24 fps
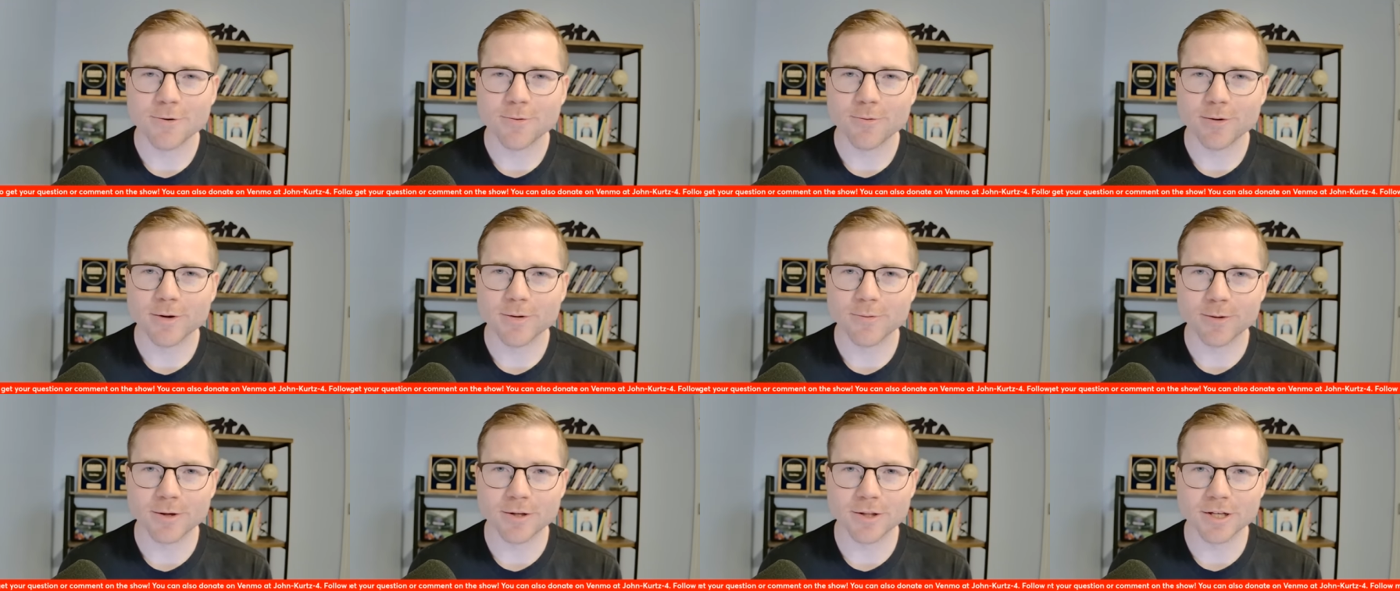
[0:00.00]

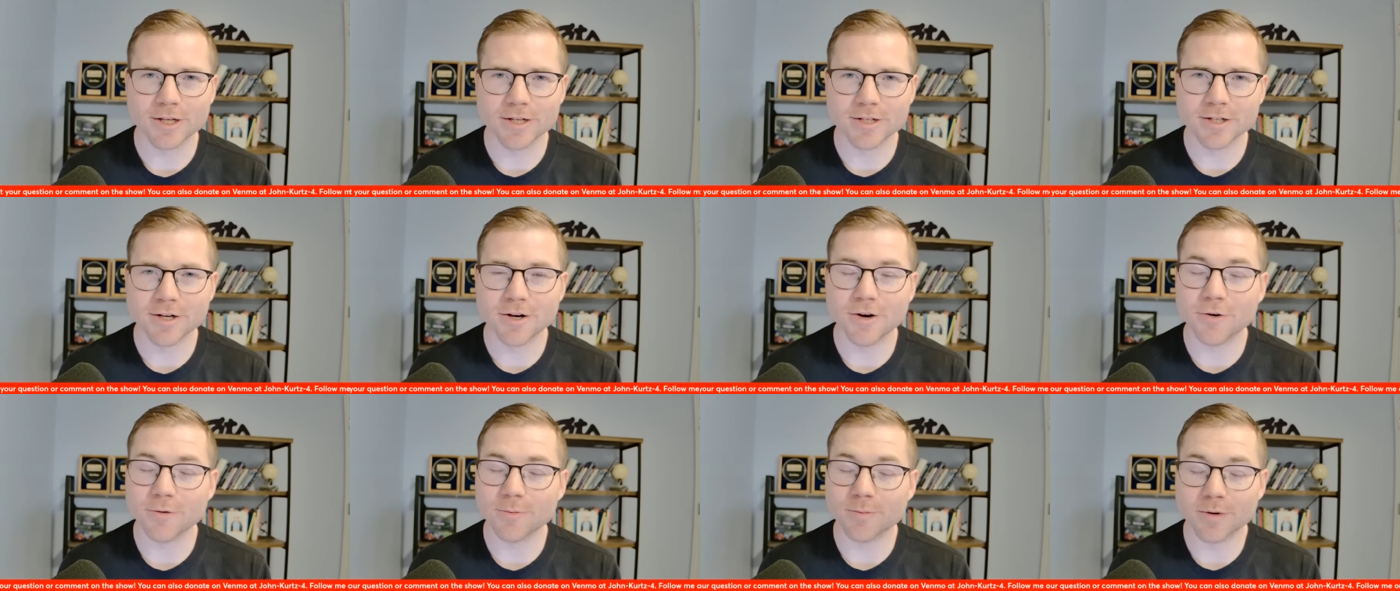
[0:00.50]
We really
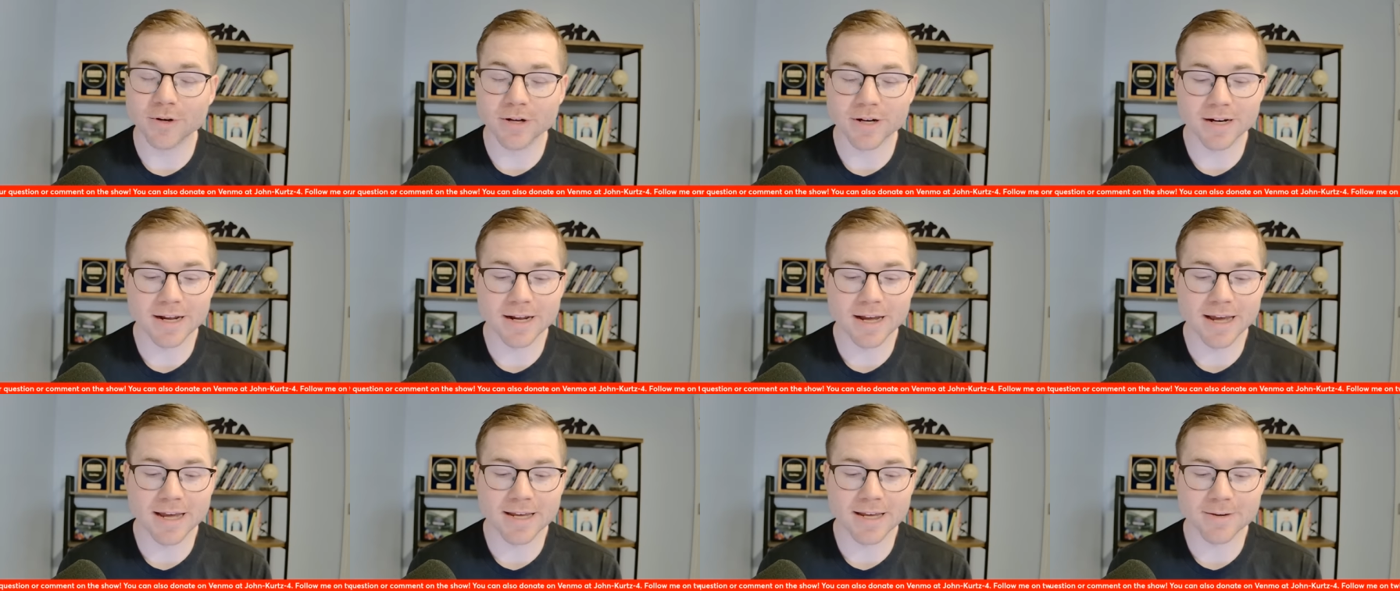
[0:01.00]
don't. But
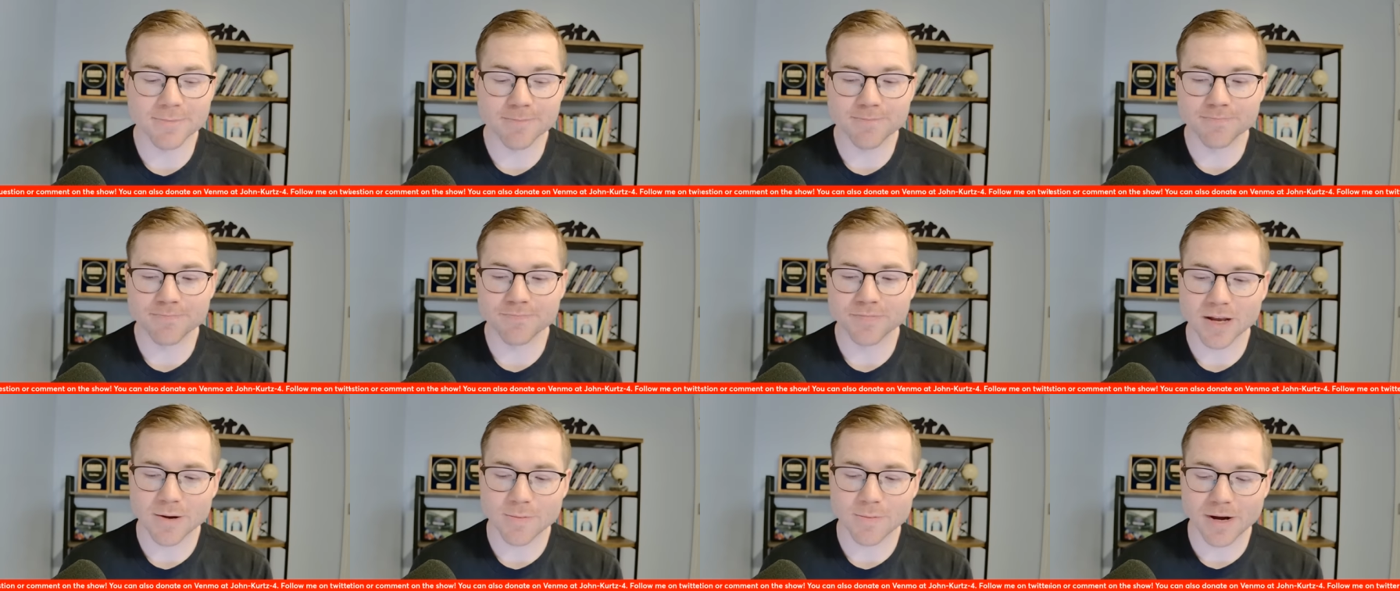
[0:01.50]
hey,
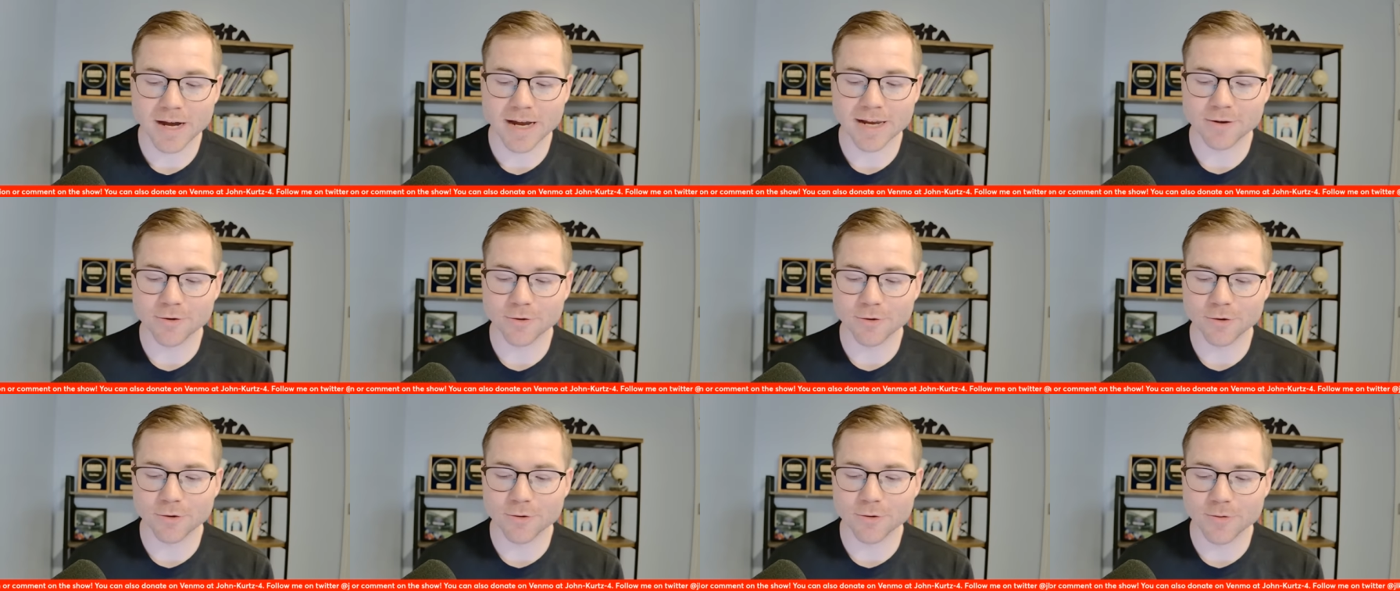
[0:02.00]

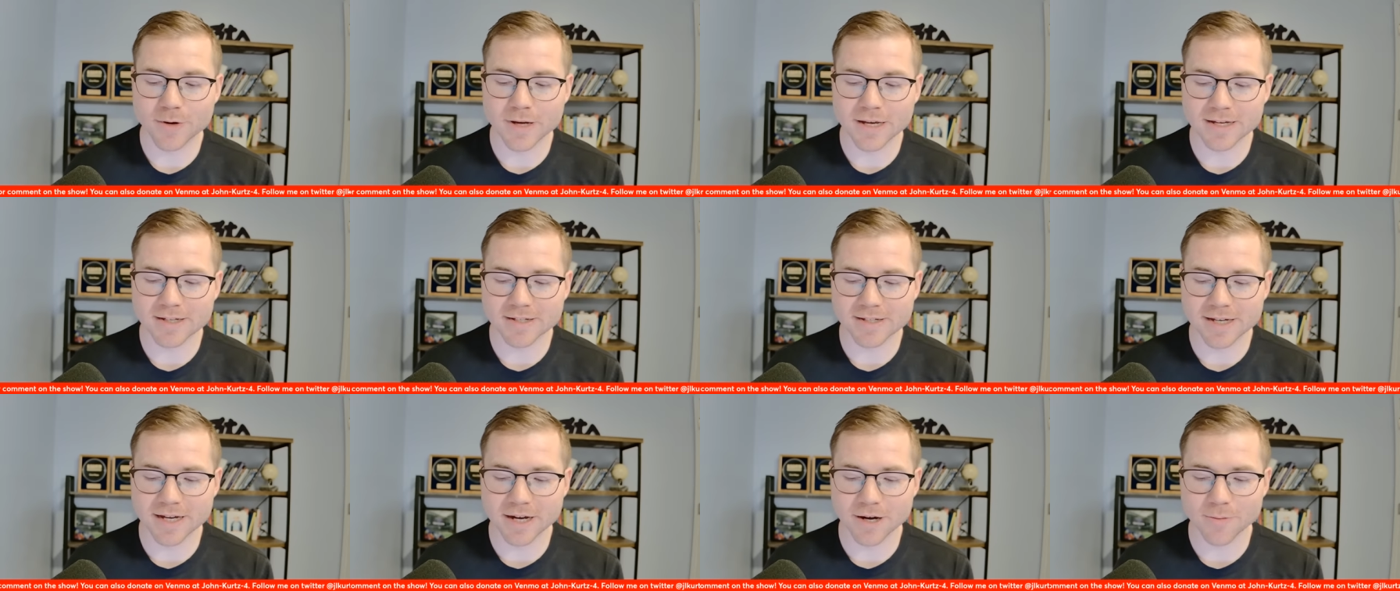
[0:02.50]
Michael, who
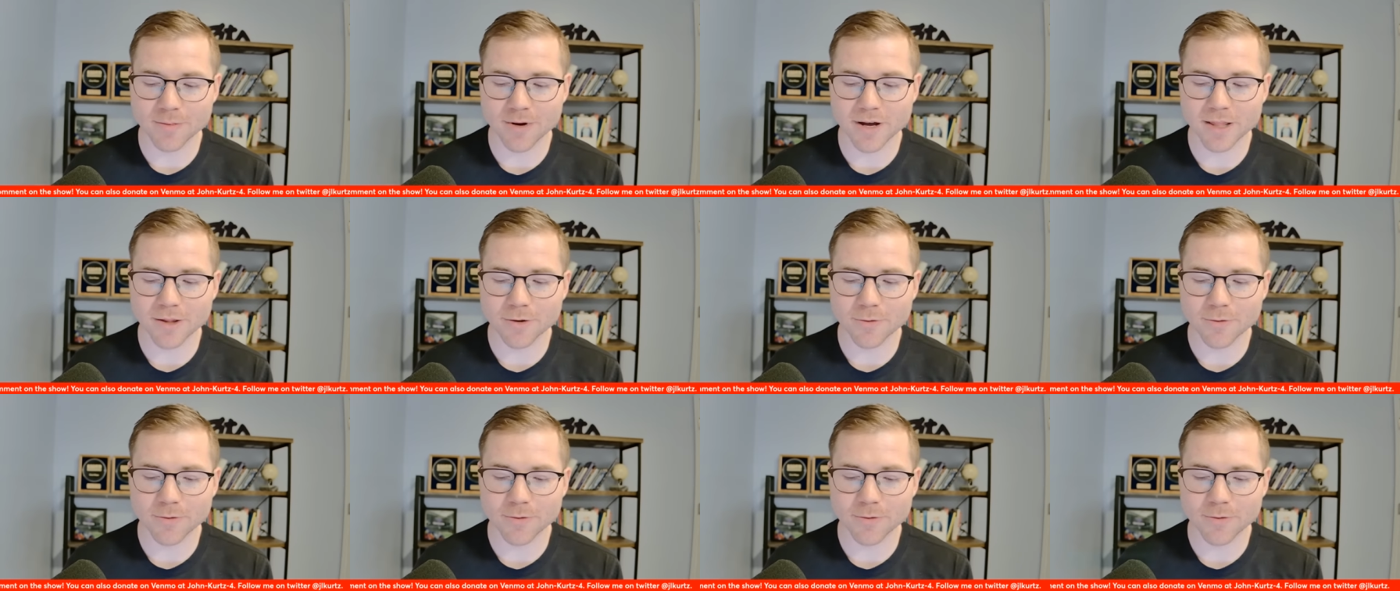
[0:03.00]
is here, by
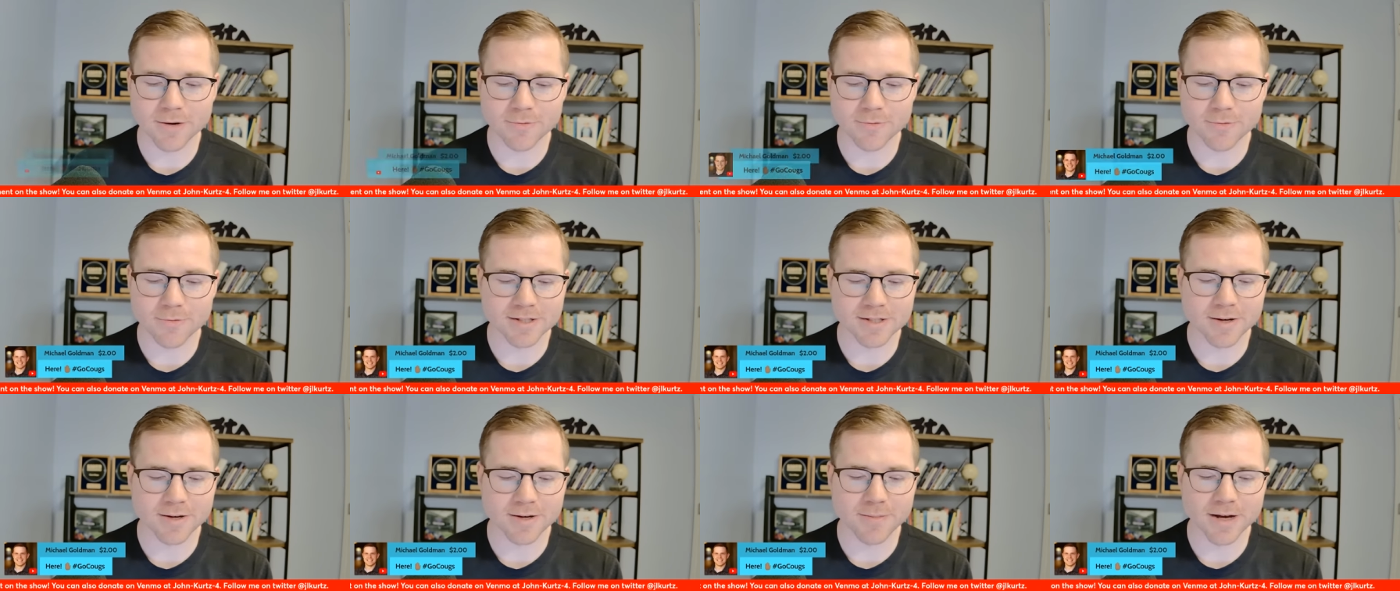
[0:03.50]
the way,
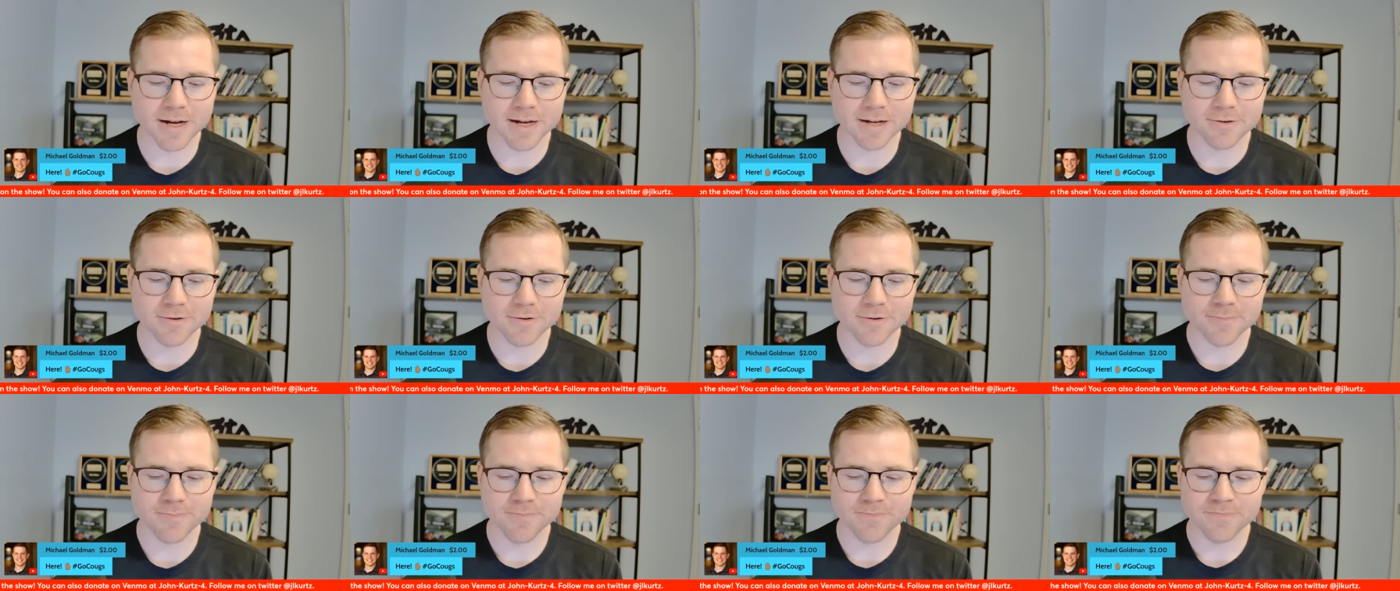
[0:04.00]
what's up,
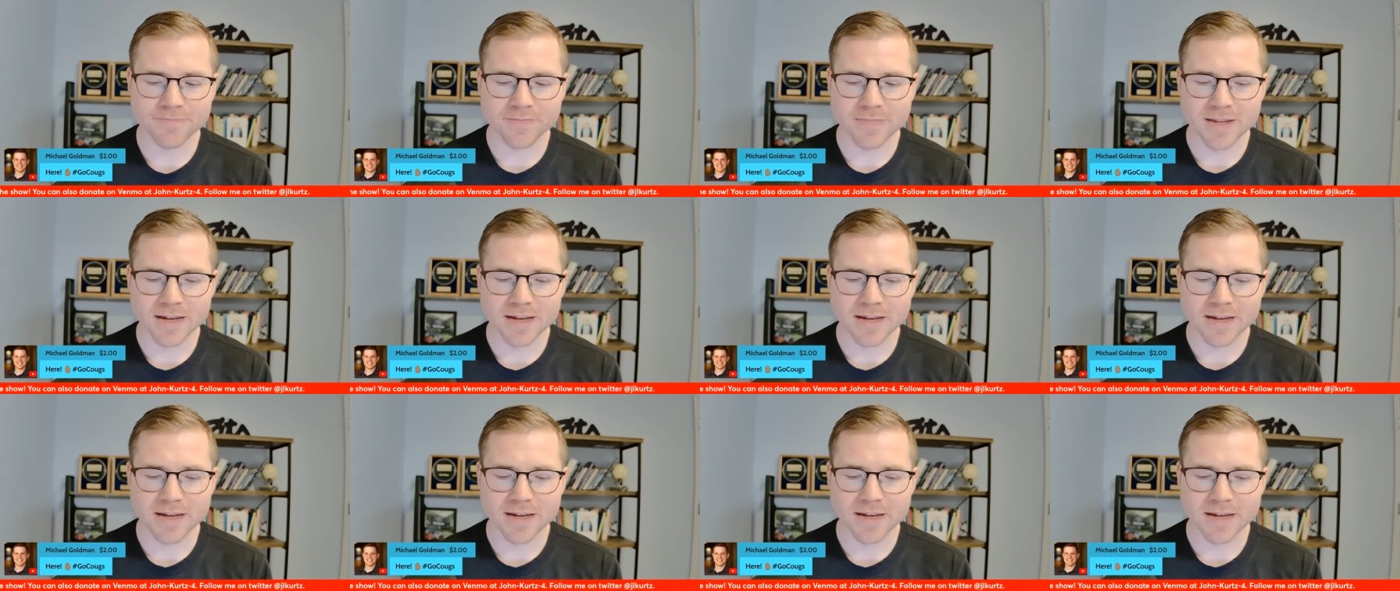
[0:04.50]
Michael?